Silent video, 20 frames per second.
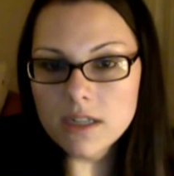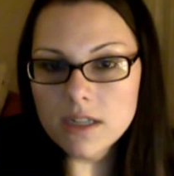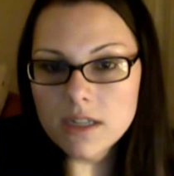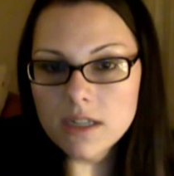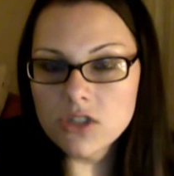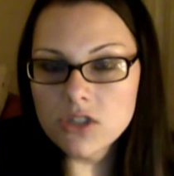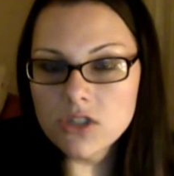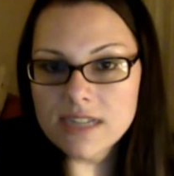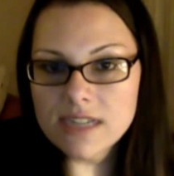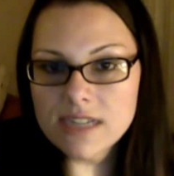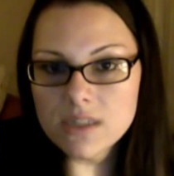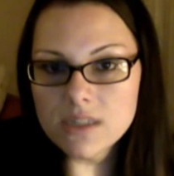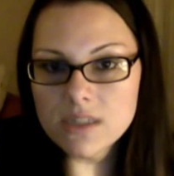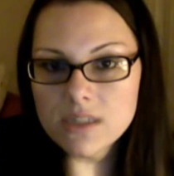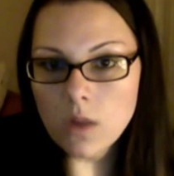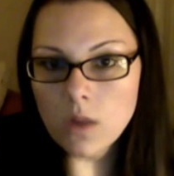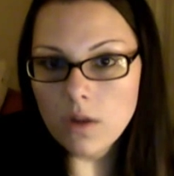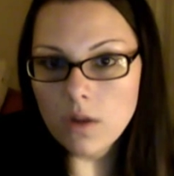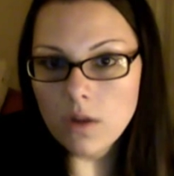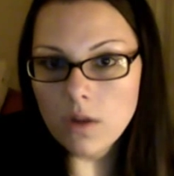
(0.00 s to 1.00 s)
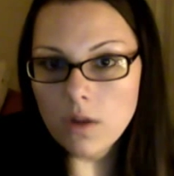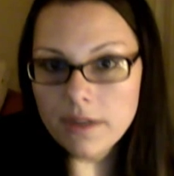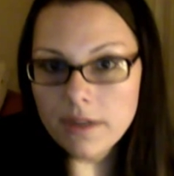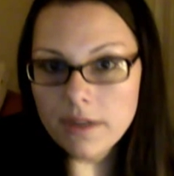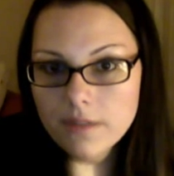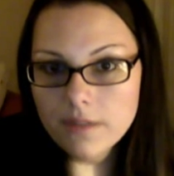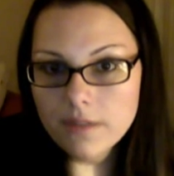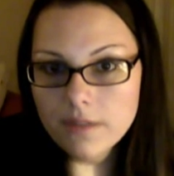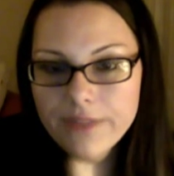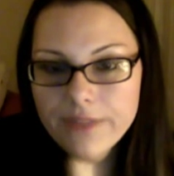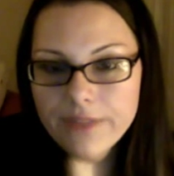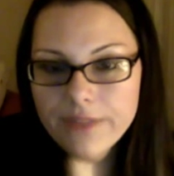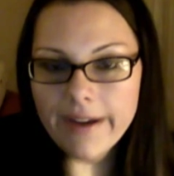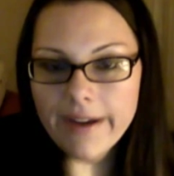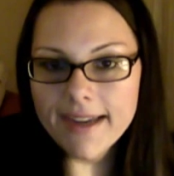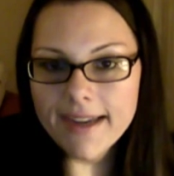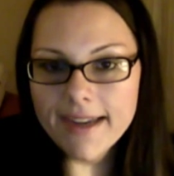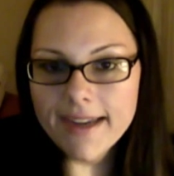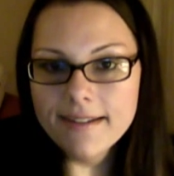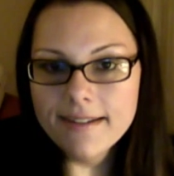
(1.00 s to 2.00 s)
As soon as I could swallow a pill,
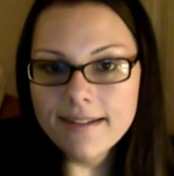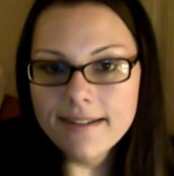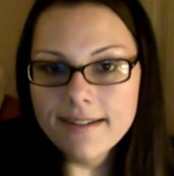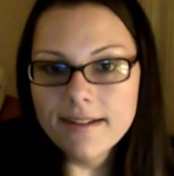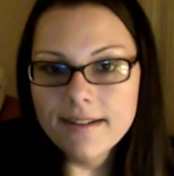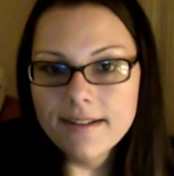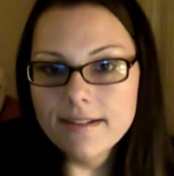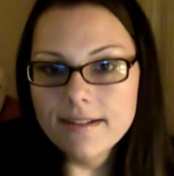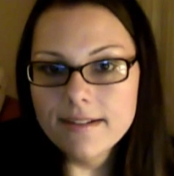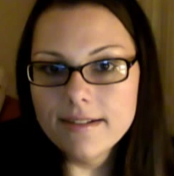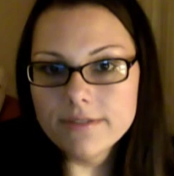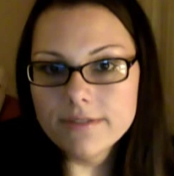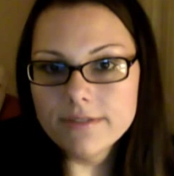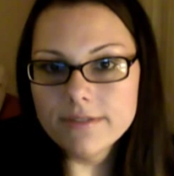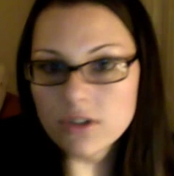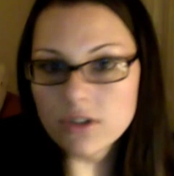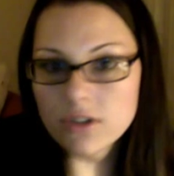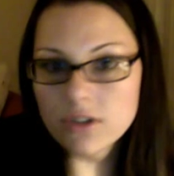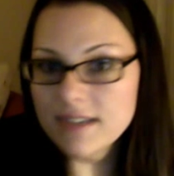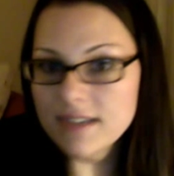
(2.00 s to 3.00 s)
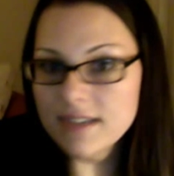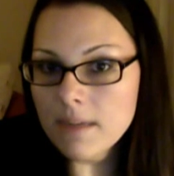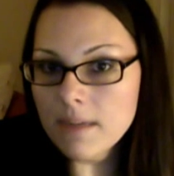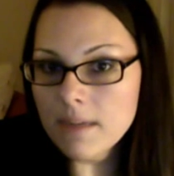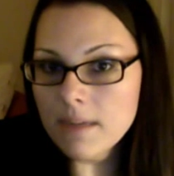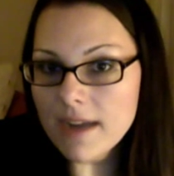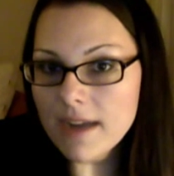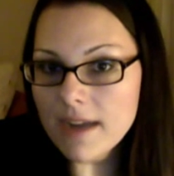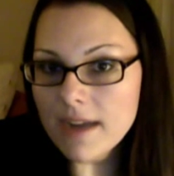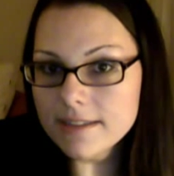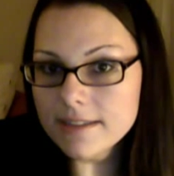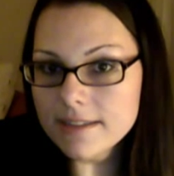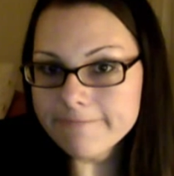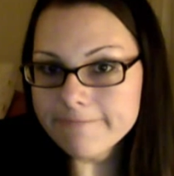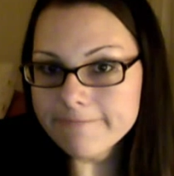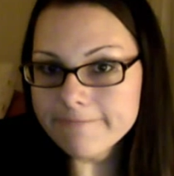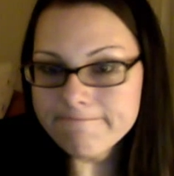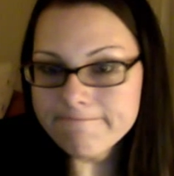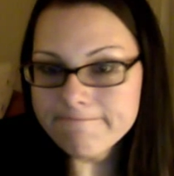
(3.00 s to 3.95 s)
I started taking biotin.